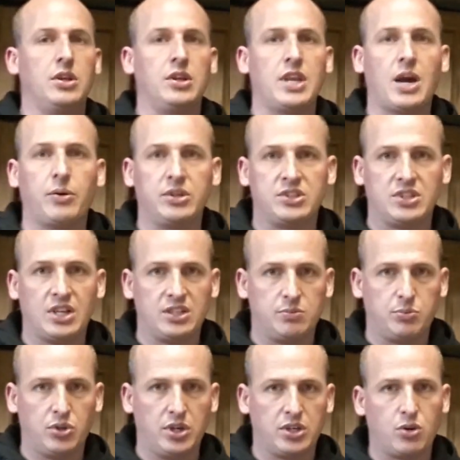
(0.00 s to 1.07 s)
Now it sets
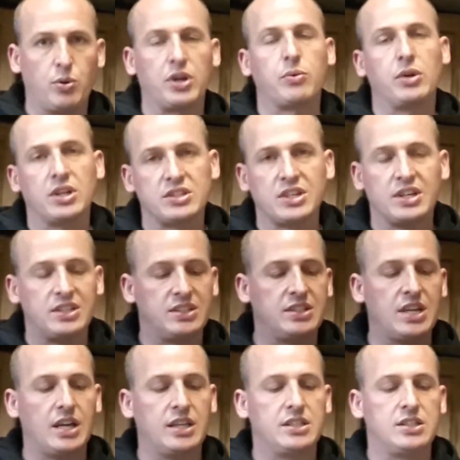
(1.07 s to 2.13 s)
pretty quick. When I say it
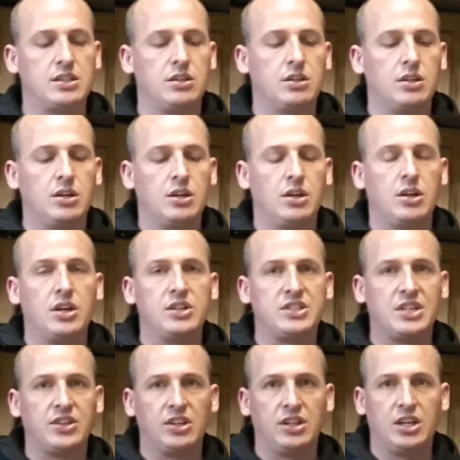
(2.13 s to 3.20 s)
sets, as
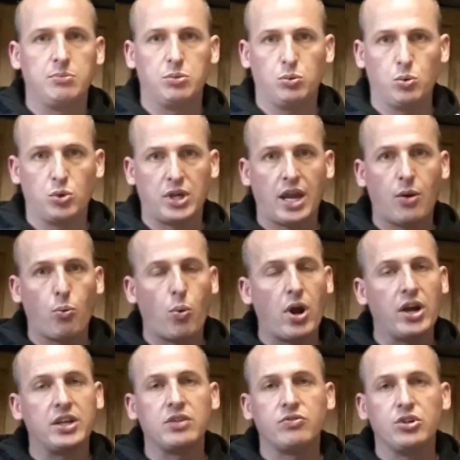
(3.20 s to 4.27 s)
in the label will get wet,
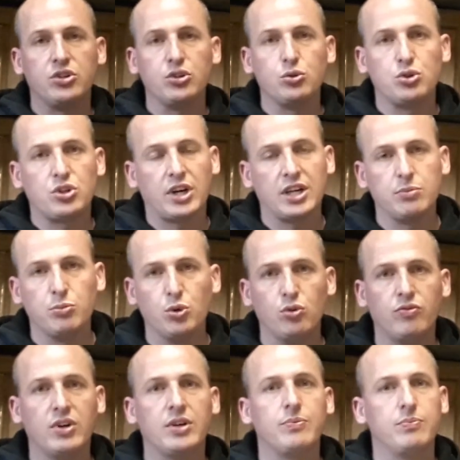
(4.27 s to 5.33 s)
and if you do try and move
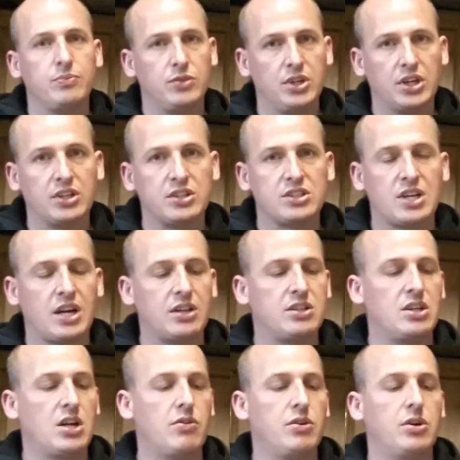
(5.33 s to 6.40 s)
it, you're going to start
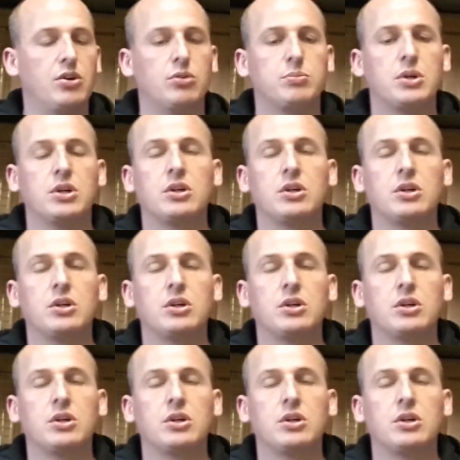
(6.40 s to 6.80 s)
tearing it up.